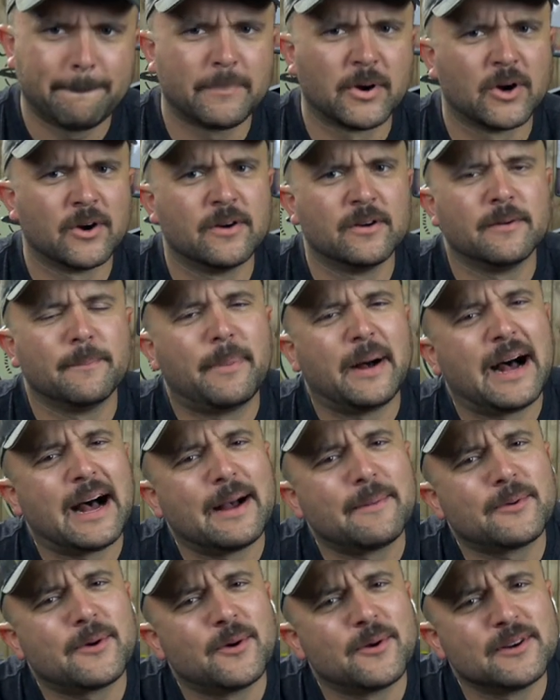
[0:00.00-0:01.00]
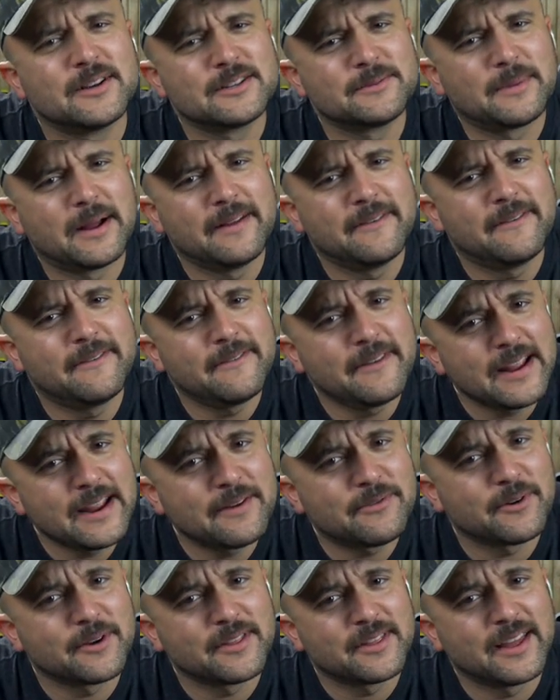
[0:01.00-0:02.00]
Burnt popcorn is my
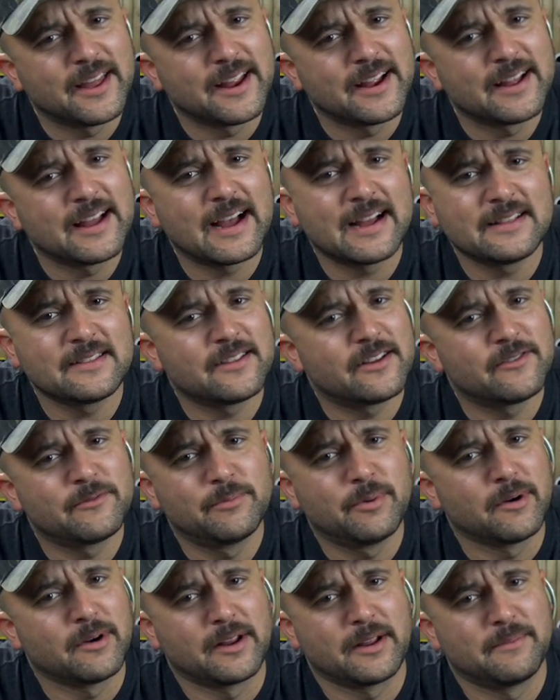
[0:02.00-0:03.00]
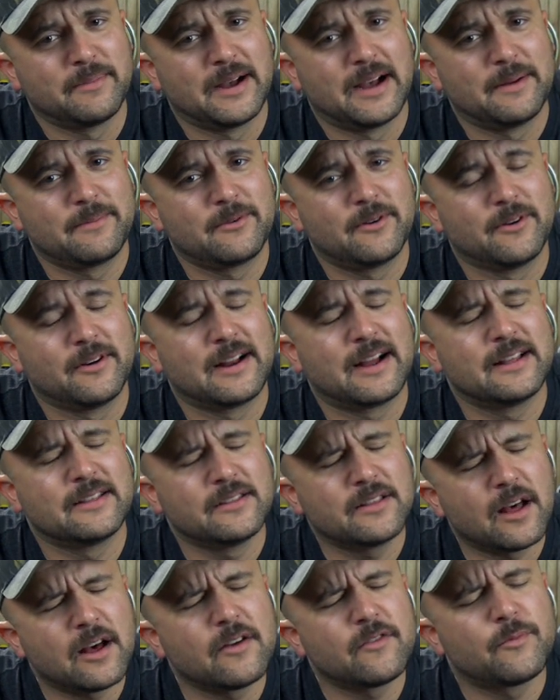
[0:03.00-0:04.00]
favorite thing. I love burning popcorn. I
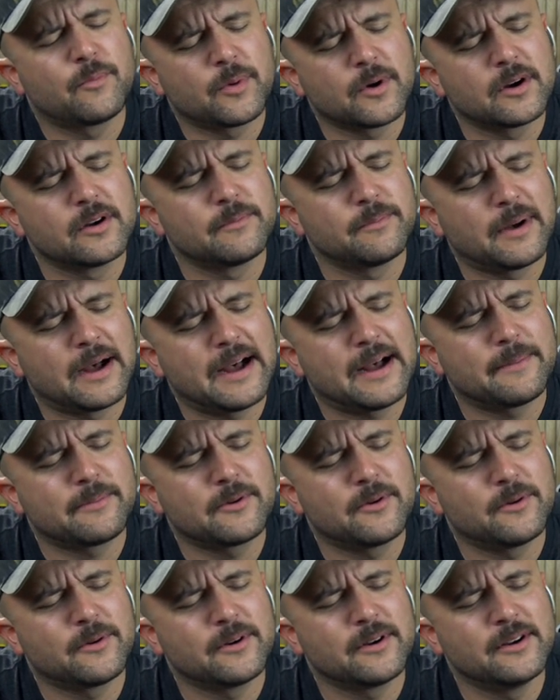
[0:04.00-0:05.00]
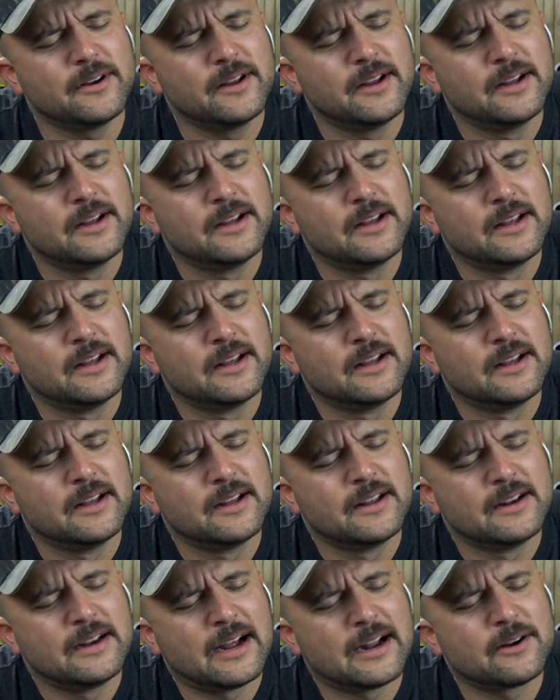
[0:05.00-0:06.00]
love burnt popcorn.
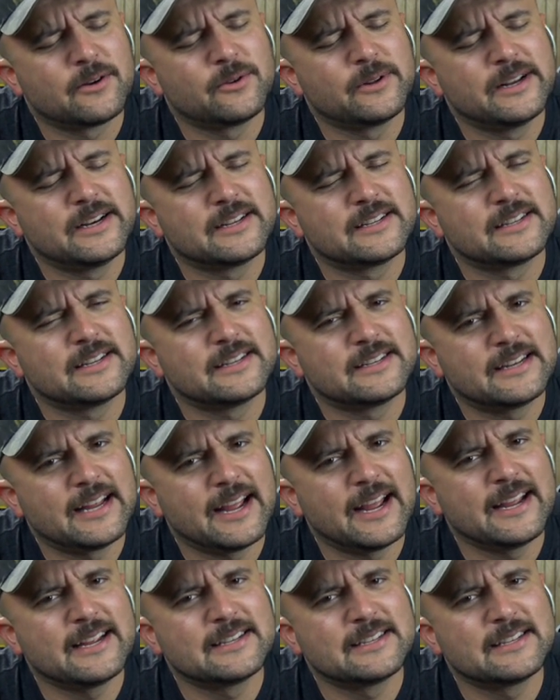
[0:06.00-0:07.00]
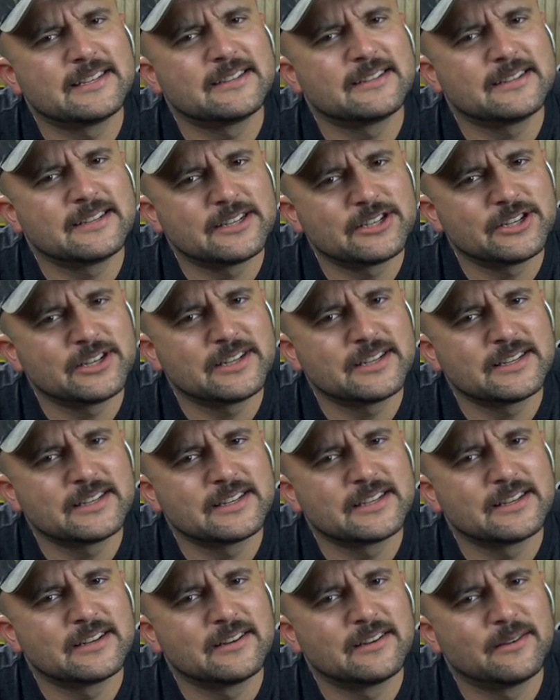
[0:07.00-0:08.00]
Not only does it taste
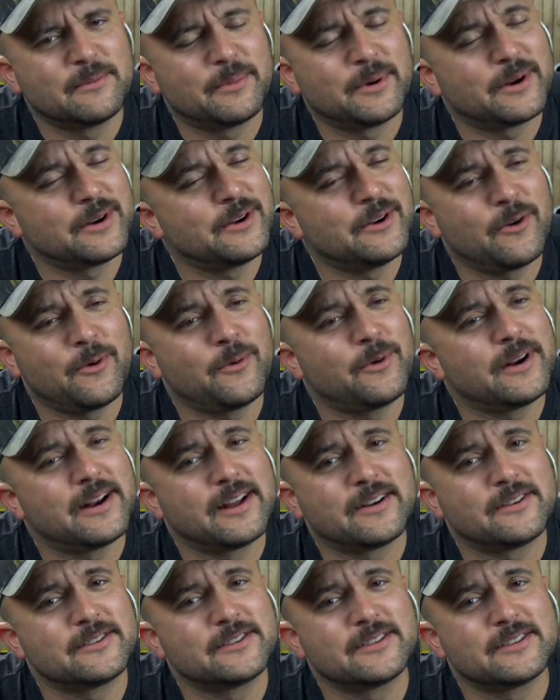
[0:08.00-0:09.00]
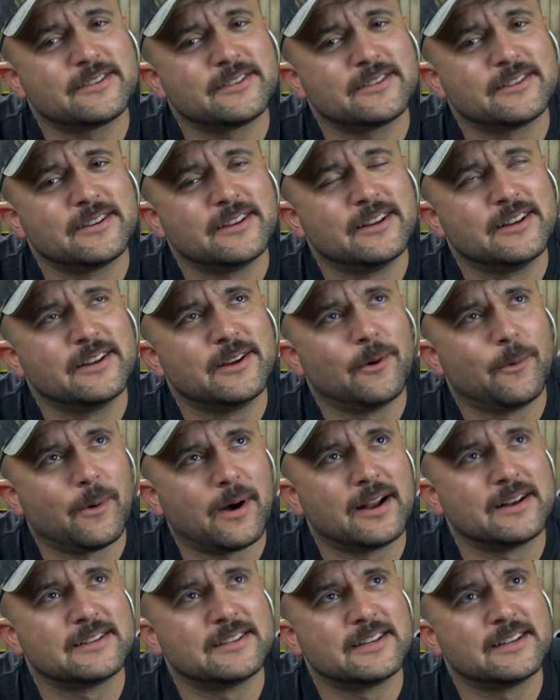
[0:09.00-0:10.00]
delicious, but no one else
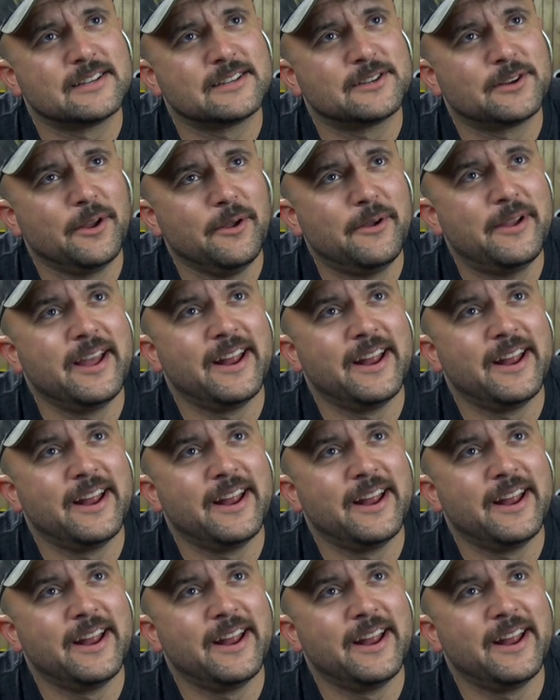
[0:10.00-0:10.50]
wants it, so you